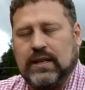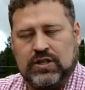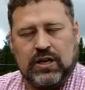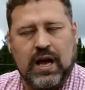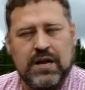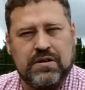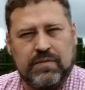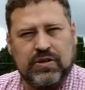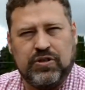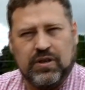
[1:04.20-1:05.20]
gets a
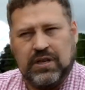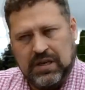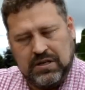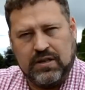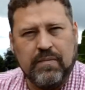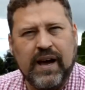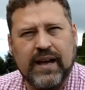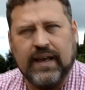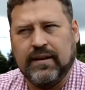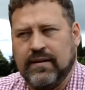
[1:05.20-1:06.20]
contribution into the
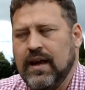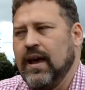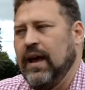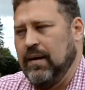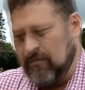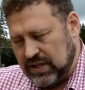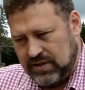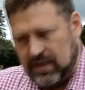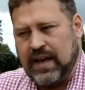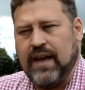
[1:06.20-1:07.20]
bucket, mixed
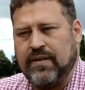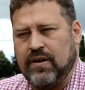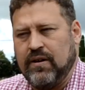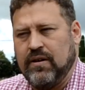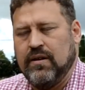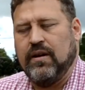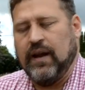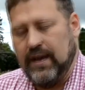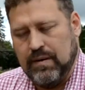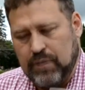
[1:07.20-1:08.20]
together,
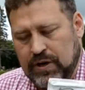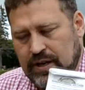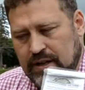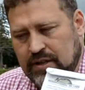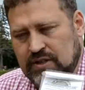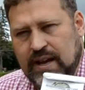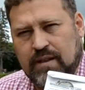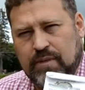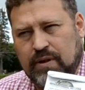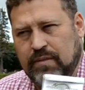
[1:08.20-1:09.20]
and then put it in the
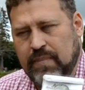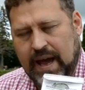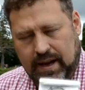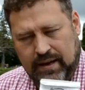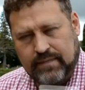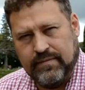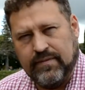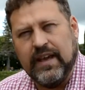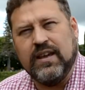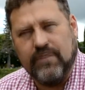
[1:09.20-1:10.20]
sample bag.
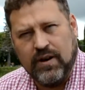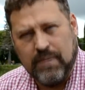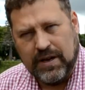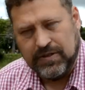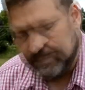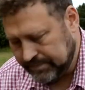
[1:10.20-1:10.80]
Thank you very much.